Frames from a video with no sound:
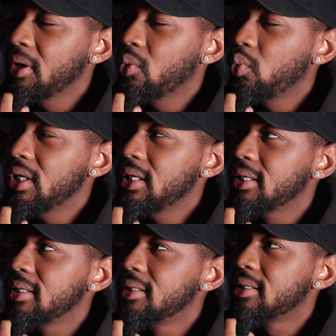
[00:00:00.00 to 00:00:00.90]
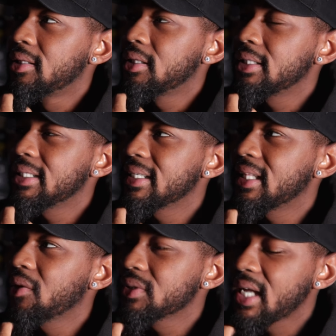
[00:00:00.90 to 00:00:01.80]
them in week, I
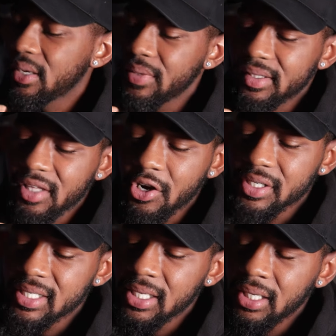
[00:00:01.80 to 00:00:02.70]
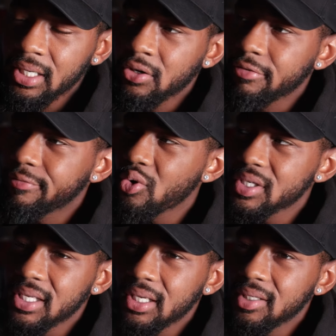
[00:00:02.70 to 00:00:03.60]
think it was like week 13 or
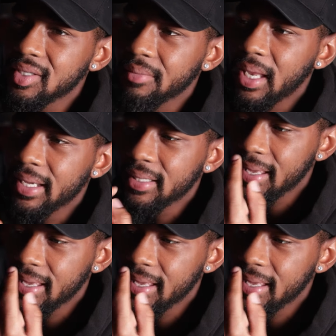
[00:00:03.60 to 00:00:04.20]
14, something like